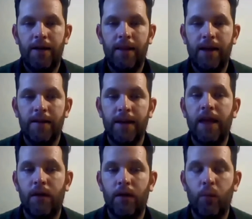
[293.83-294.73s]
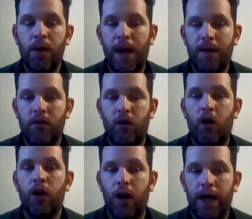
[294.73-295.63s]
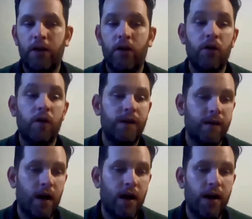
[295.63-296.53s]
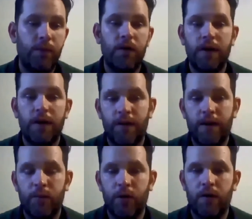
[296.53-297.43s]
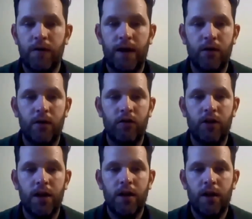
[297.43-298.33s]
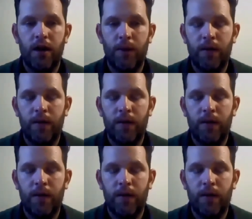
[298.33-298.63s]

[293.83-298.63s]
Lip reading: and then together we met online using Skype, using Facebook technology,